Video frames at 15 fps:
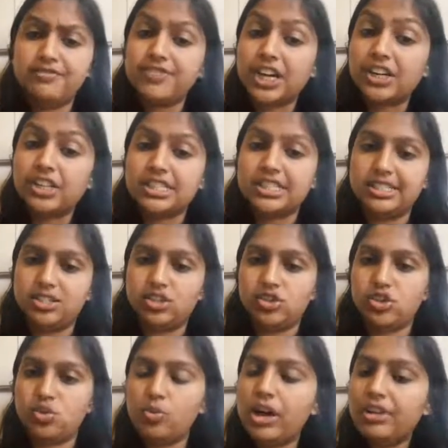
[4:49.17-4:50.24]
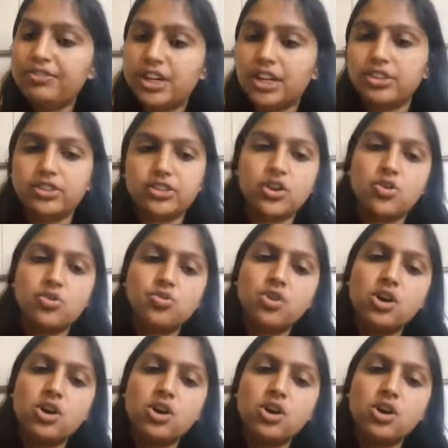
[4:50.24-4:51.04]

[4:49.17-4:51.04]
fairness and social welfare, though